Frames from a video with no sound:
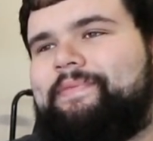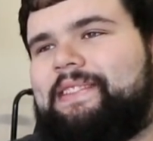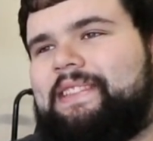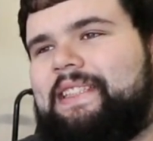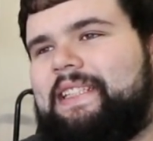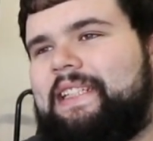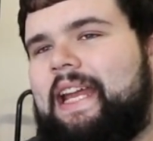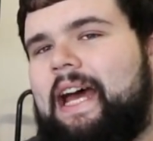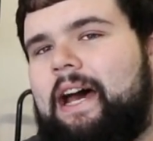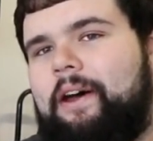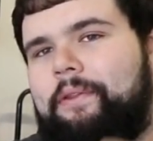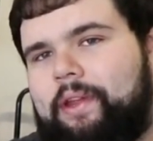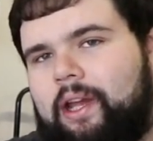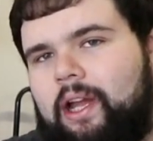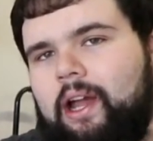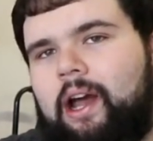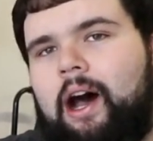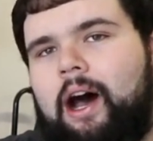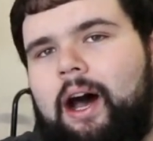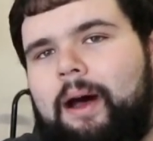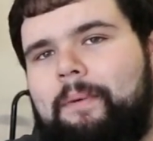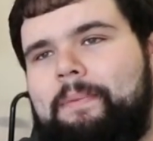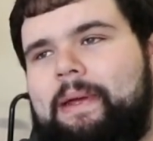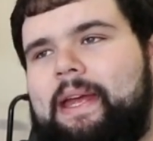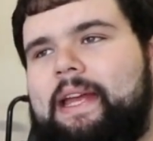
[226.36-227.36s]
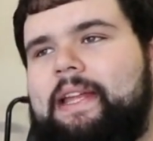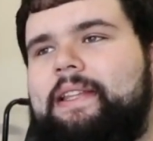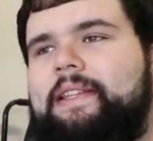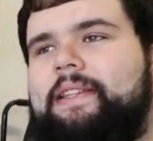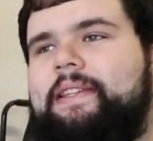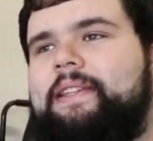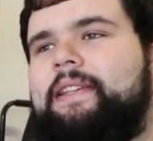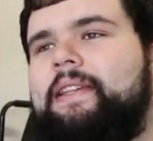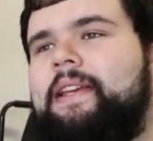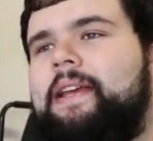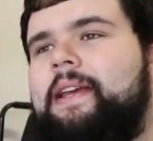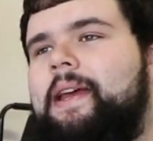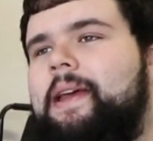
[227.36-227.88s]
in the
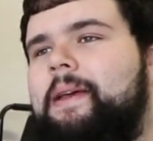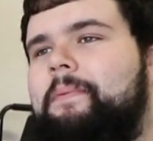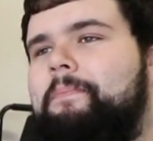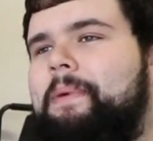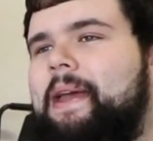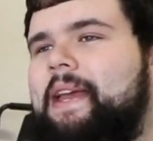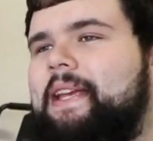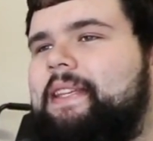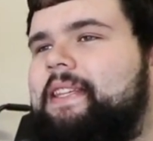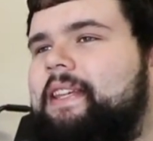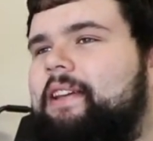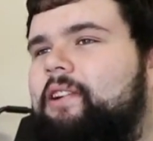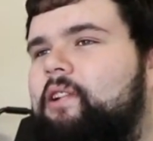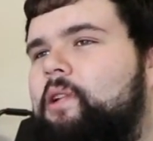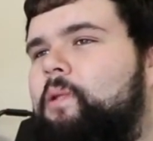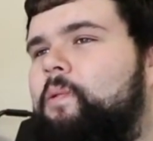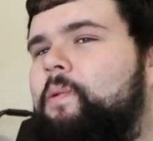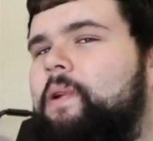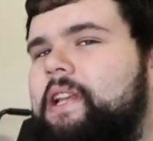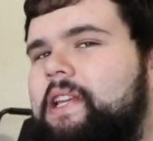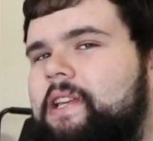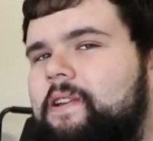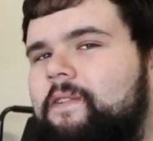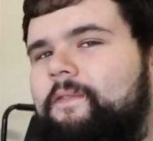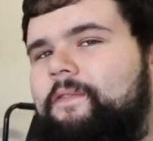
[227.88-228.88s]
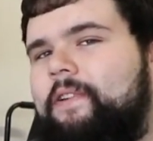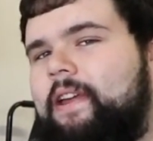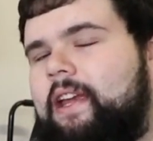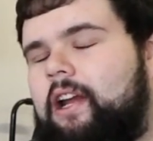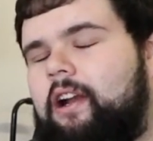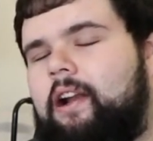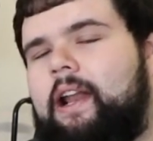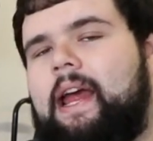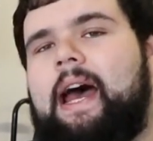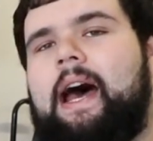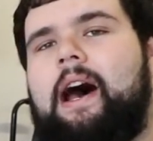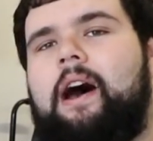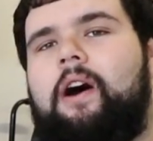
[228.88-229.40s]
comments basically when you
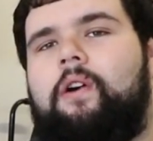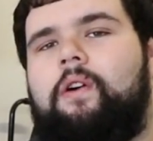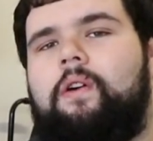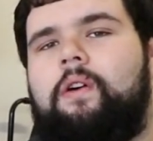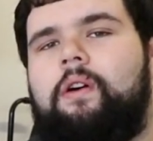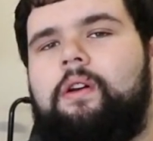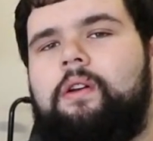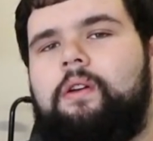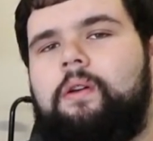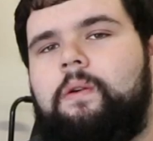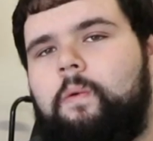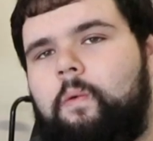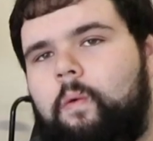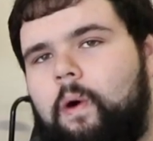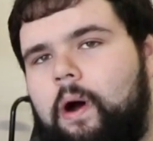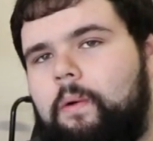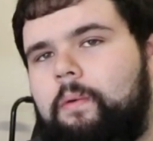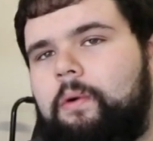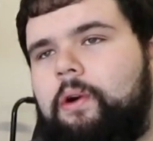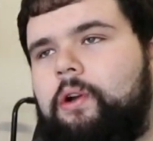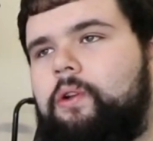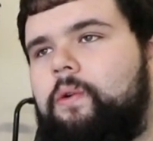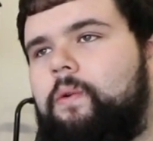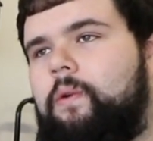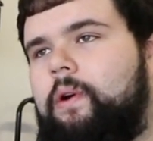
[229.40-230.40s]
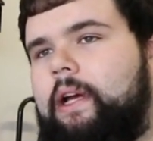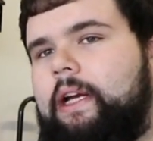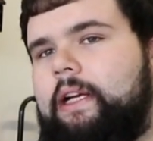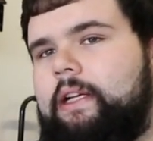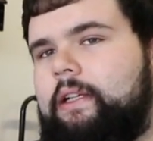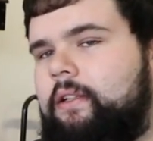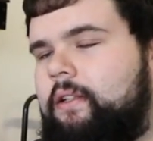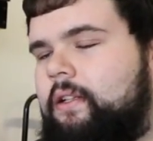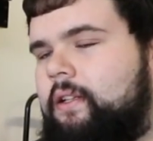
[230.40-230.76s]
figured out what we're doing.